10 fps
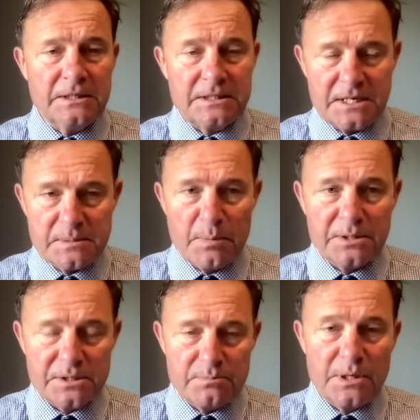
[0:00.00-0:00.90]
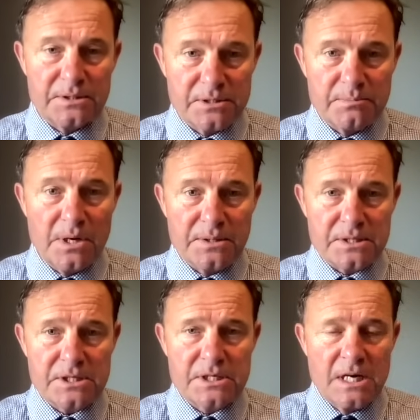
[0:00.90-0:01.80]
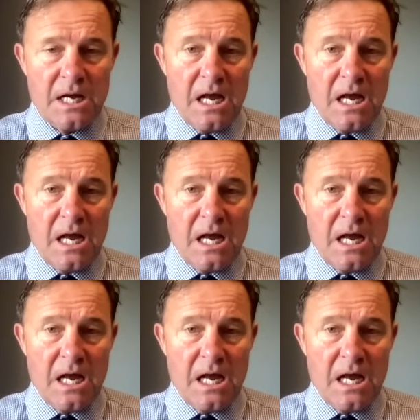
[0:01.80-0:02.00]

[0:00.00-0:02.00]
takes months and months and months.